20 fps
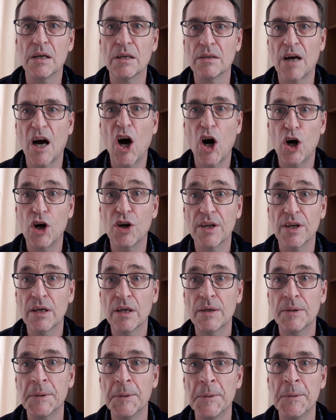harder
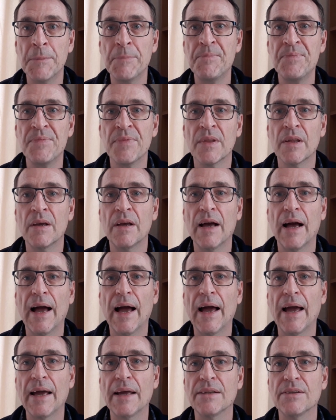
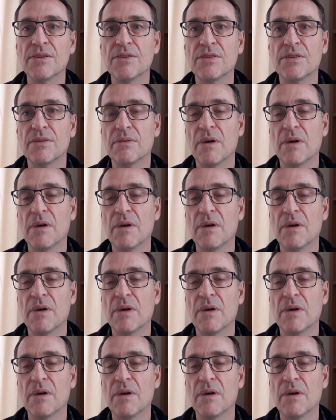and